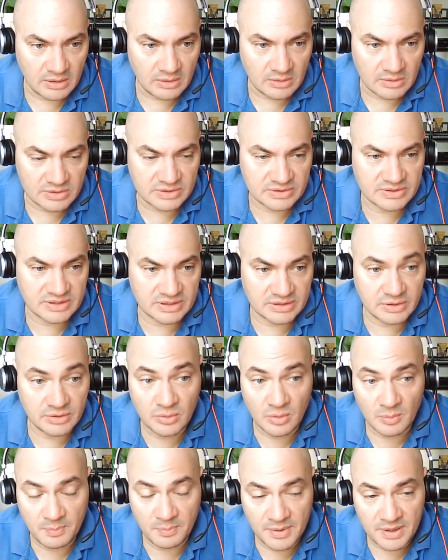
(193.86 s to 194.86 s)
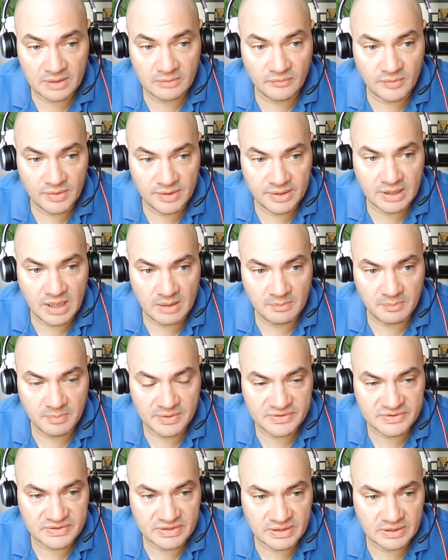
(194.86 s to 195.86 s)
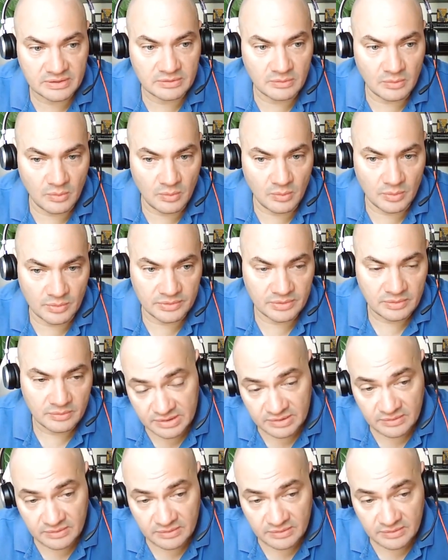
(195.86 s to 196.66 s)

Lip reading: that you're paying very high percent on,